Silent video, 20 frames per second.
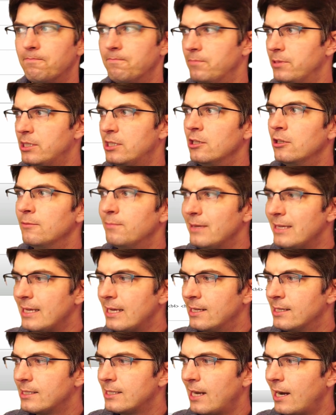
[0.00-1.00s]
still be
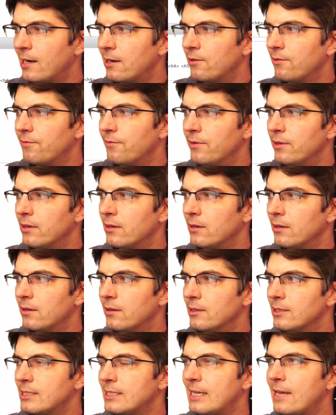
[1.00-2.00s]
inside of the
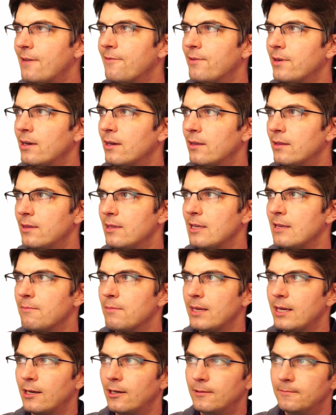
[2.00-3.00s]
the seven theme
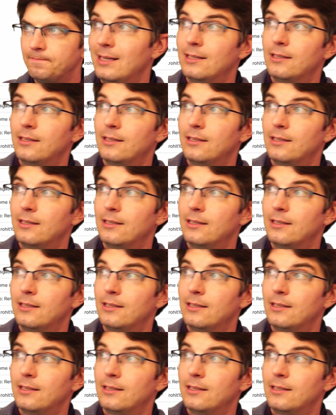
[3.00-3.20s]
here.